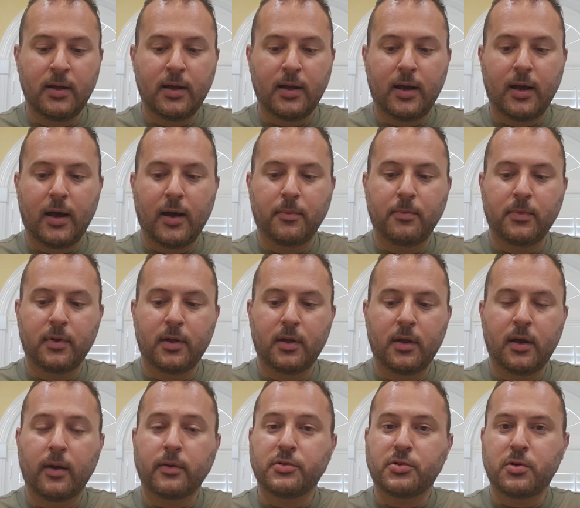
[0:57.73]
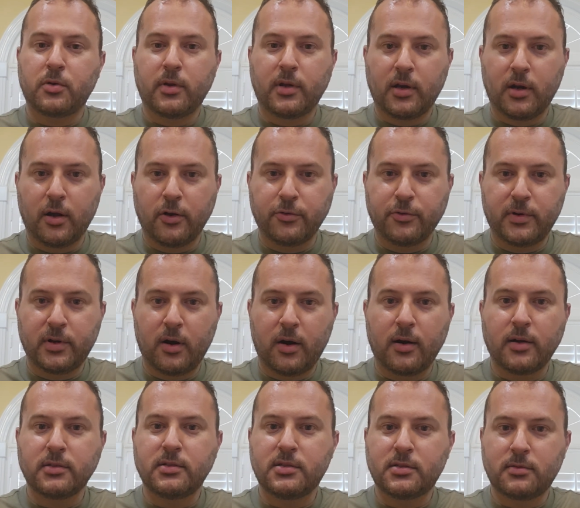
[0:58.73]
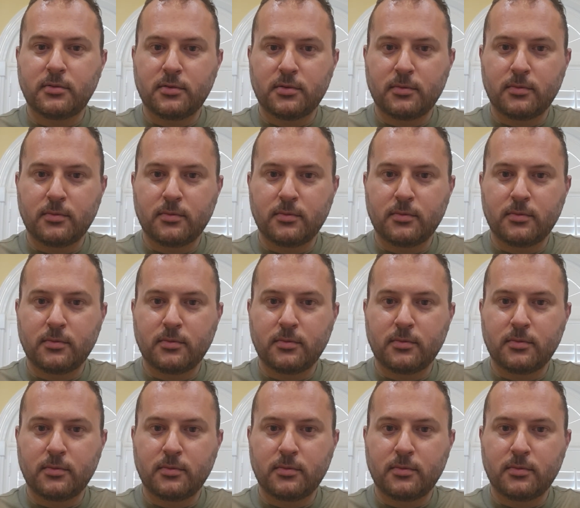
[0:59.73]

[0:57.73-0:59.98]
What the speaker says: I was shooting at 100 yards,